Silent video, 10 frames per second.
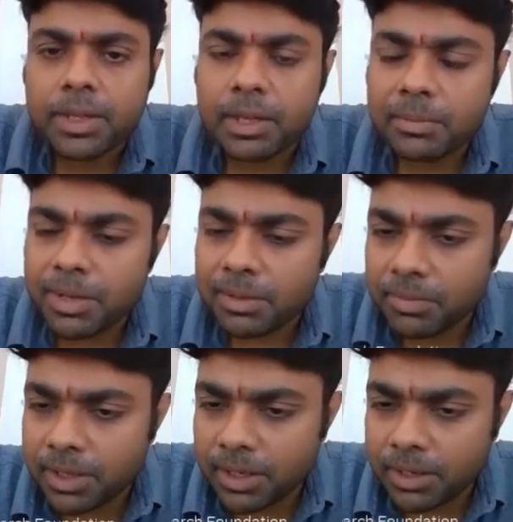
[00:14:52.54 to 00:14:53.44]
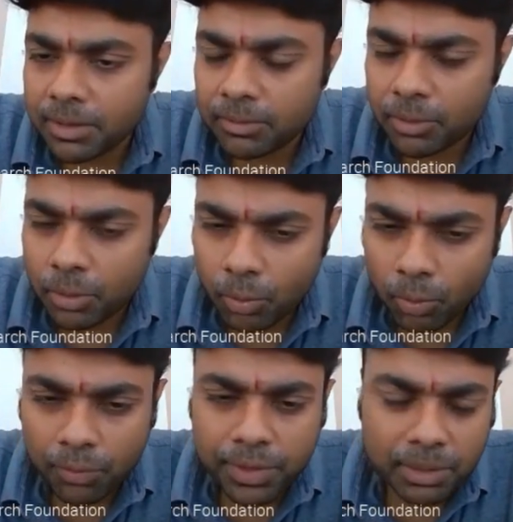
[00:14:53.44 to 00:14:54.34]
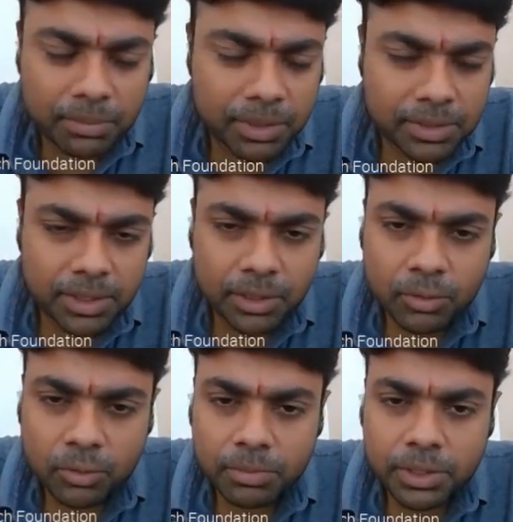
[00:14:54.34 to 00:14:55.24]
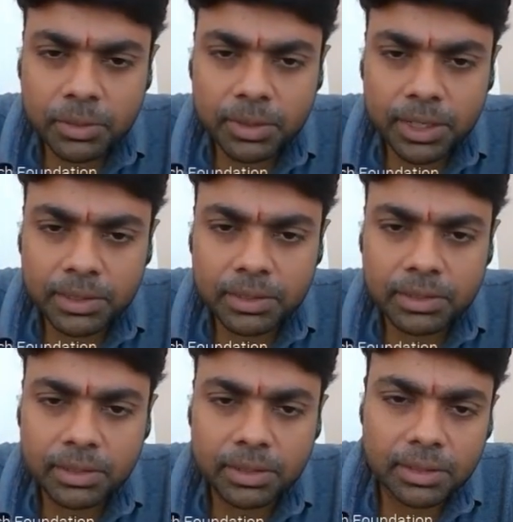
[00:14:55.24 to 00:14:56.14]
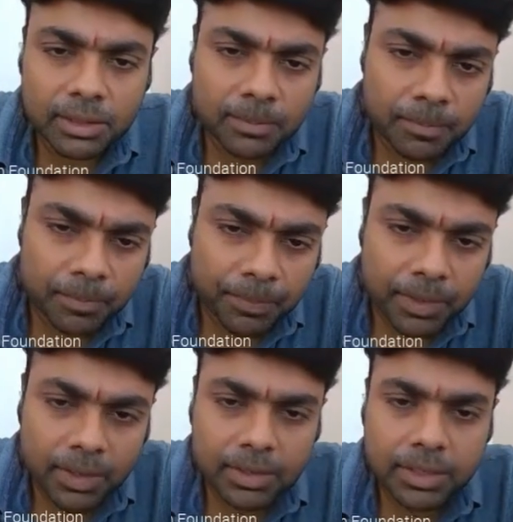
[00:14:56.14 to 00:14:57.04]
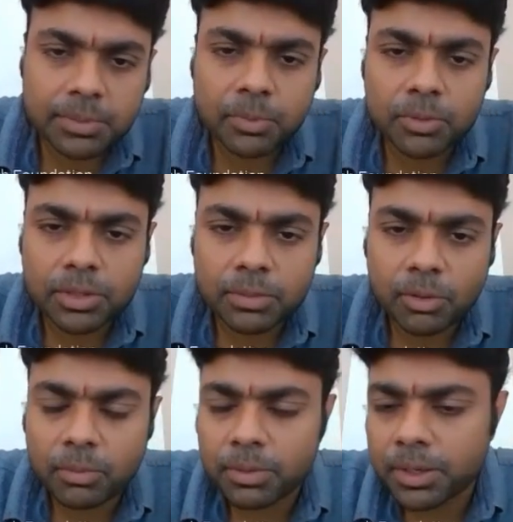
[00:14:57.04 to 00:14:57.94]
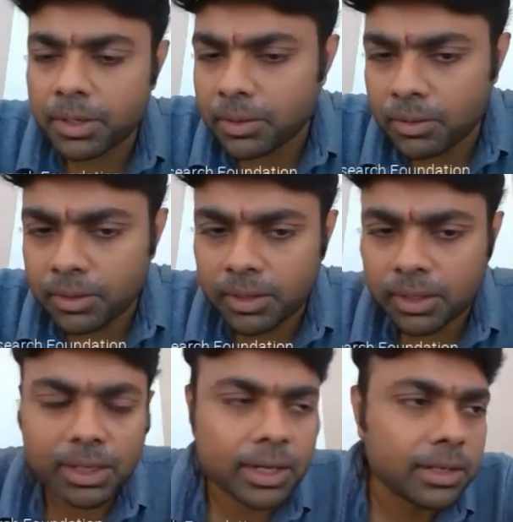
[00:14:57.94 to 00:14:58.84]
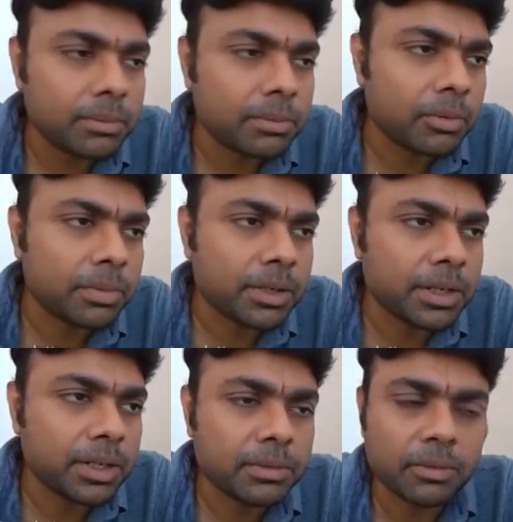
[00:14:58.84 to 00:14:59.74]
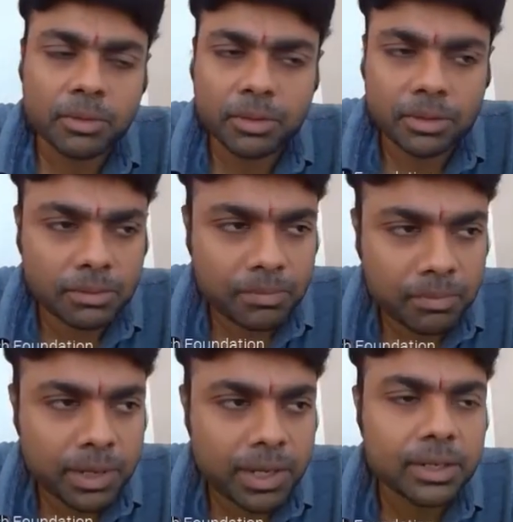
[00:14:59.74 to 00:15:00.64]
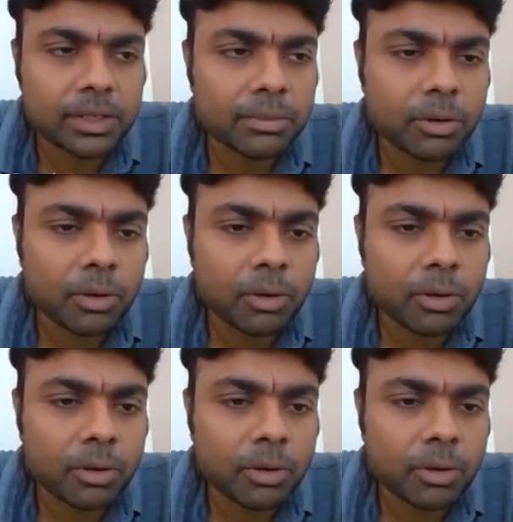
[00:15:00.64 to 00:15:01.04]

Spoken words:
The role of the administrator could be to either dispose the property or allocate the property or maintain the